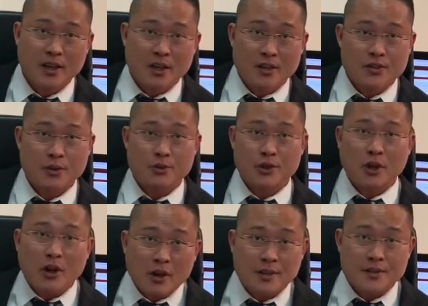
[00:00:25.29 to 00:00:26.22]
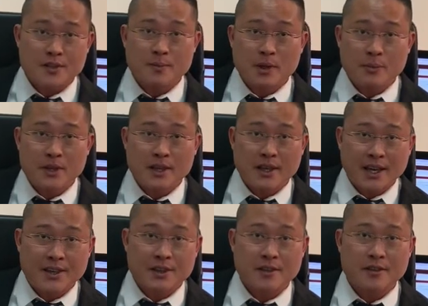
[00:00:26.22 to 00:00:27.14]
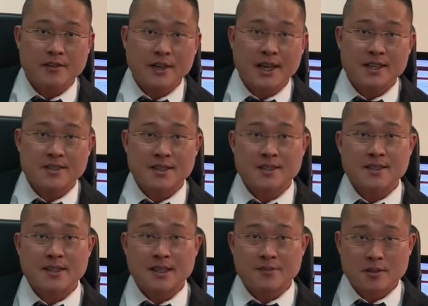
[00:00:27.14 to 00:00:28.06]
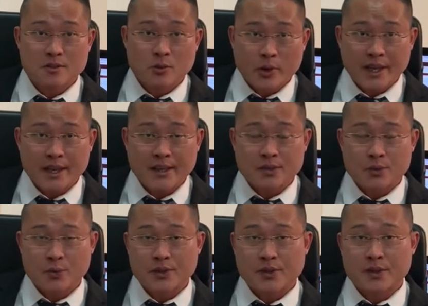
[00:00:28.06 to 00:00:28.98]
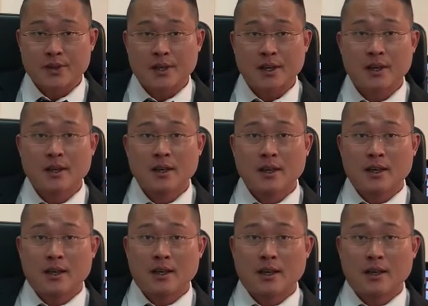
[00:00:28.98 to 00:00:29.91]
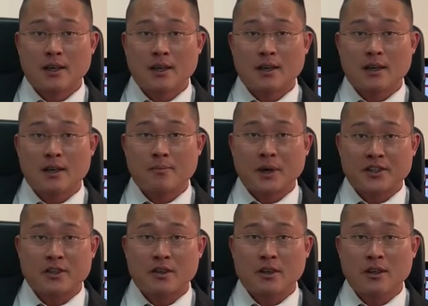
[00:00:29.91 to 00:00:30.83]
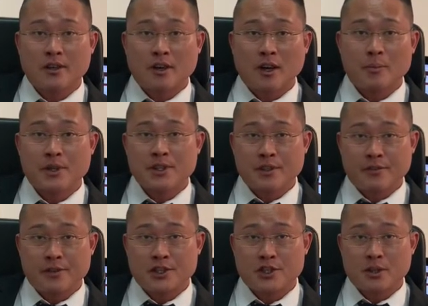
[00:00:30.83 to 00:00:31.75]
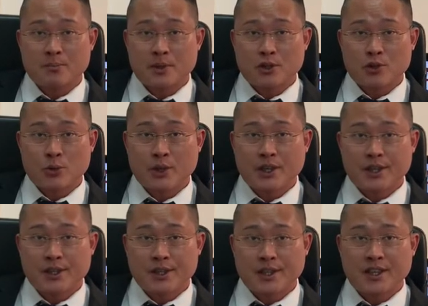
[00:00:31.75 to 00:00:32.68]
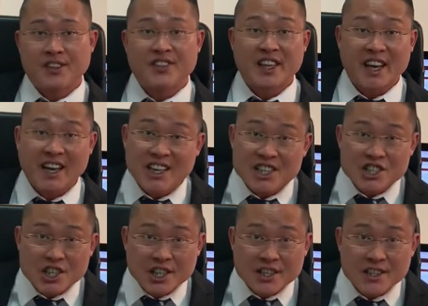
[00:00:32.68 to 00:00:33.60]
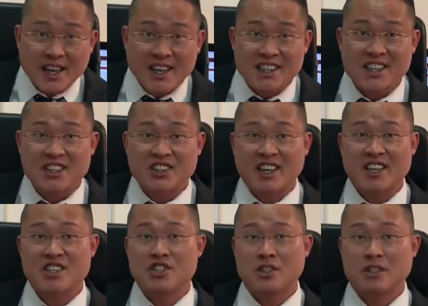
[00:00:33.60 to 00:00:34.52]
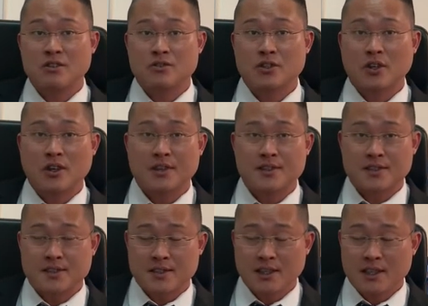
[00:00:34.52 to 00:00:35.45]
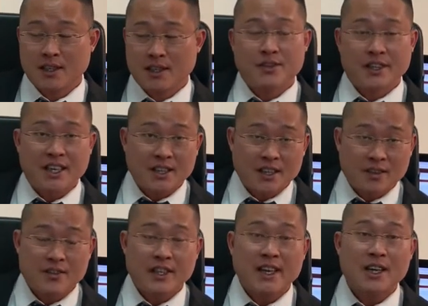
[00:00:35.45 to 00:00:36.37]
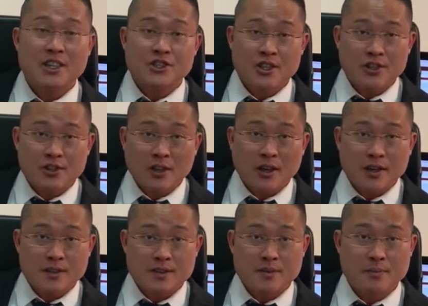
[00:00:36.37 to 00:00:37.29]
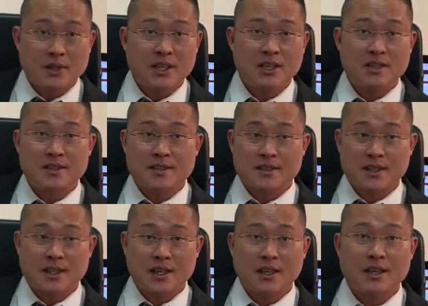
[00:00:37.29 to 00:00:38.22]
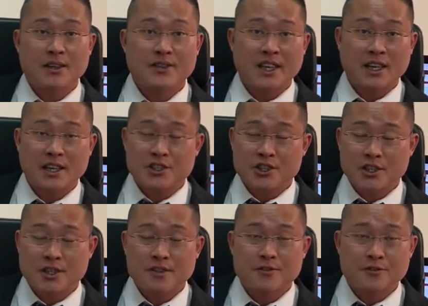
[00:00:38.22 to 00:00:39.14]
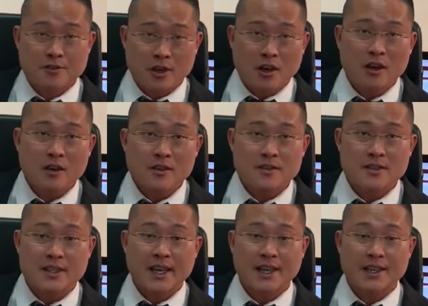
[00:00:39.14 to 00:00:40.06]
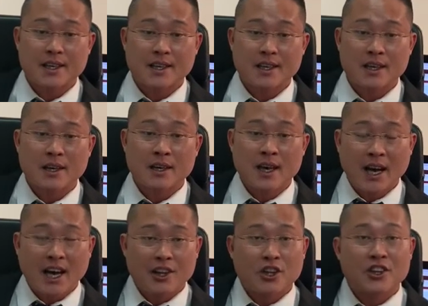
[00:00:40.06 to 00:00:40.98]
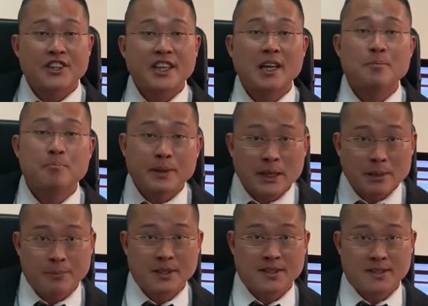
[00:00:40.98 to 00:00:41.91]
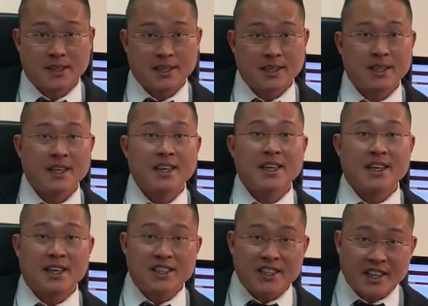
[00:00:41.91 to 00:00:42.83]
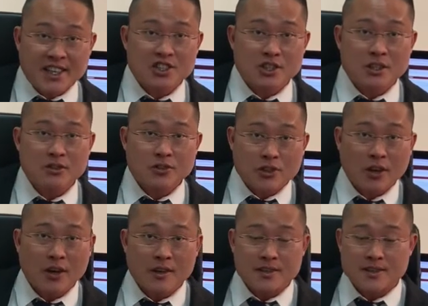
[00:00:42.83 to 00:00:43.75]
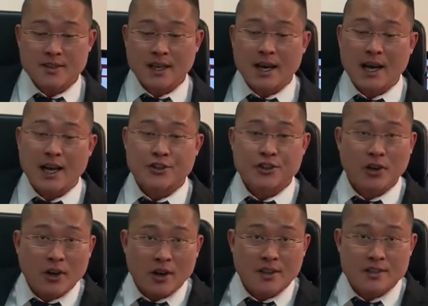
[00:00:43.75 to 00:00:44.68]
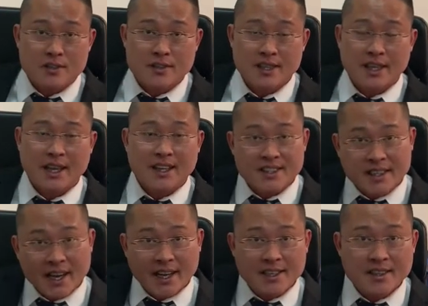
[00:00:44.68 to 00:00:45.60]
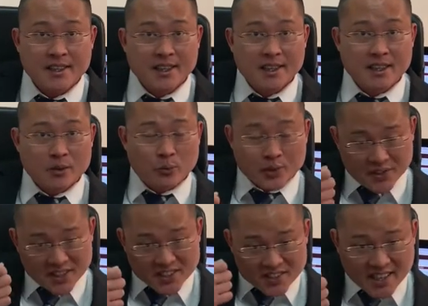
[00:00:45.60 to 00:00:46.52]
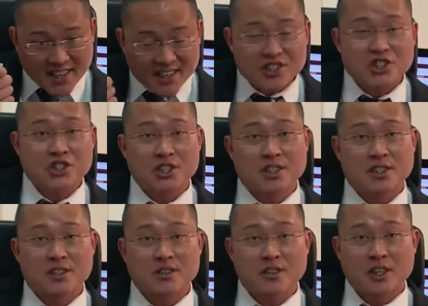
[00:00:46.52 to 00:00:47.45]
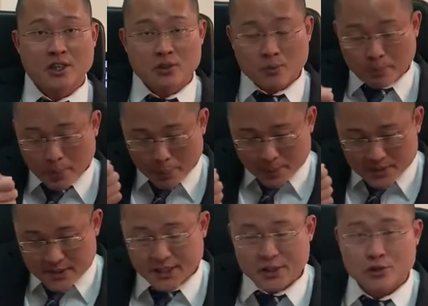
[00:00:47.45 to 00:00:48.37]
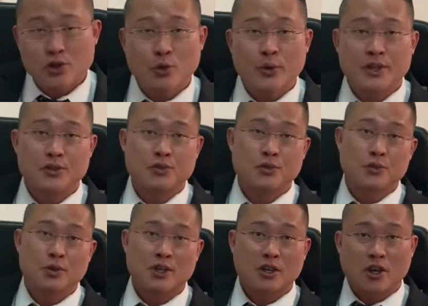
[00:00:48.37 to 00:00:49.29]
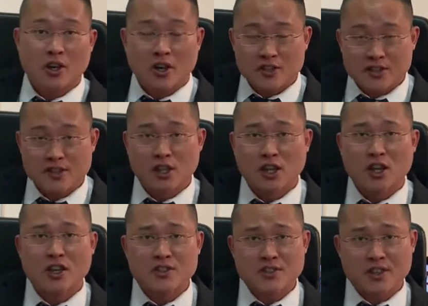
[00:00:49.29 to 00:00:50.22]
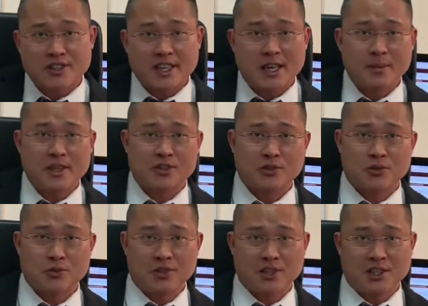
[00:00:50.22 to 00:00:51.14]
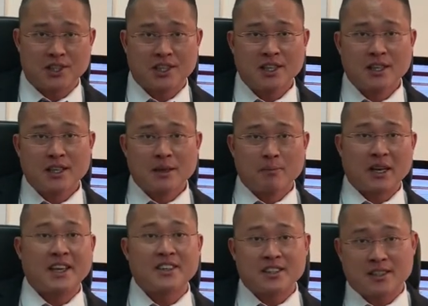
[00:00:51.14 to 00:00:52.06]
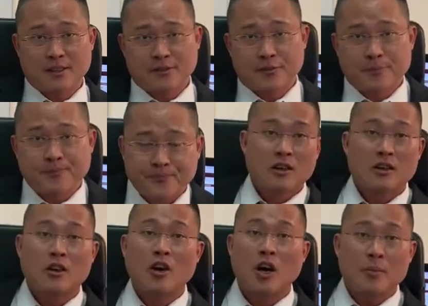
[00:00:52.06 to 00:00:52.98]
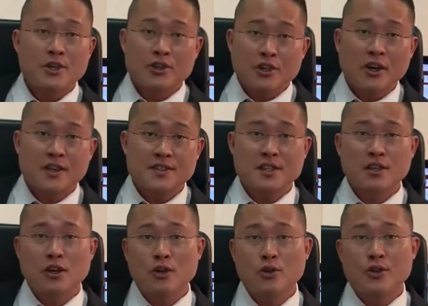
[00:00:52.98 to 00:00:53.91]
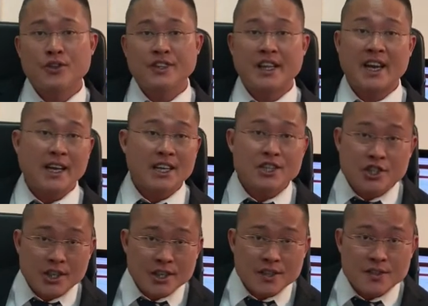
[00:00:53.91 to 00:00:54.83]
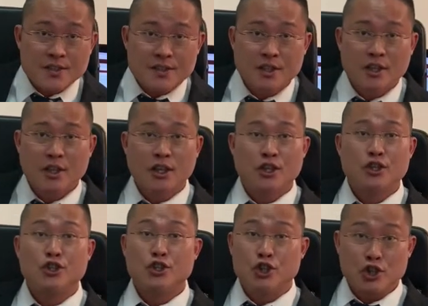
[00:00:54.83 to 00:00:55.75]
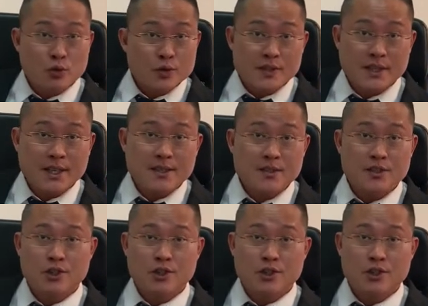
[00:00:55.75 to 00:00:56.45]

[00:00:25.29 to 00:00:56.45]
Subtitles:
So torts may be categorized in several ways with particularly common division between negligent and intentional torts. Negligent torts means negligent wrongs that are not done purposely. Intentional torts are torts that are done with intention. Okay, you purposely do it to cause loss or damage to the plaintiff. Common torts include negligence, nuisance.